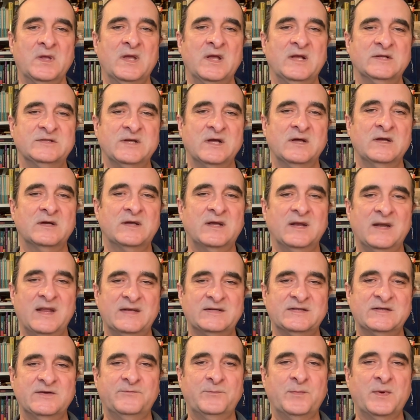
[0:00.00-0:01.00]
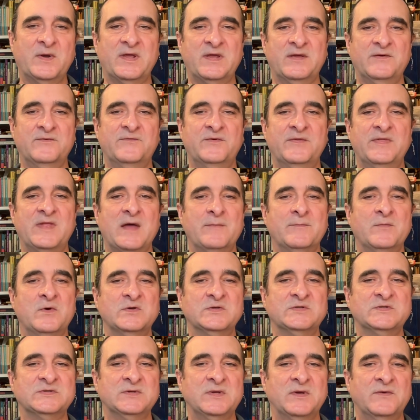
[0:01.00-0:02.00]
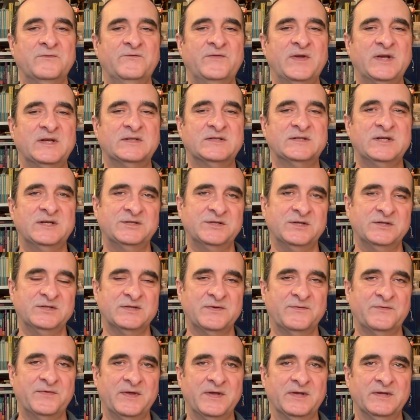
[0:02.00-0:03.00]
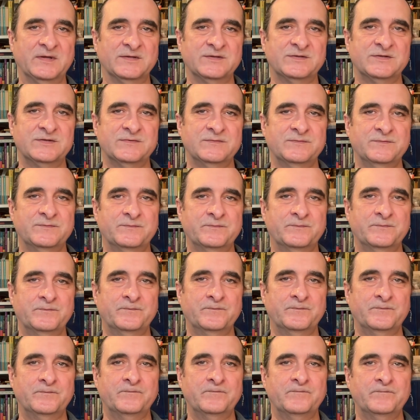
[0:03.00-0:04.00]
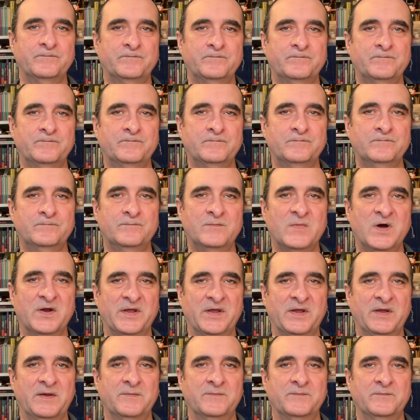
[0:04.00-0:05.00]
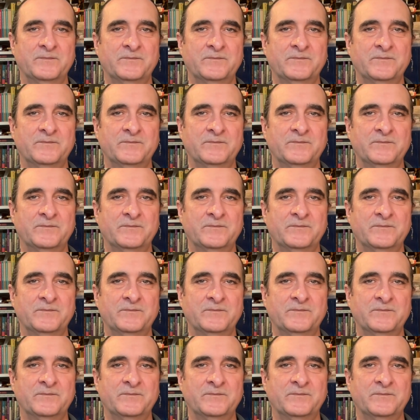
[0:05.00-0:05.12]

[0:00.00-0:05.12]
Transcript: is our collective belief in that most fictitious of things, money.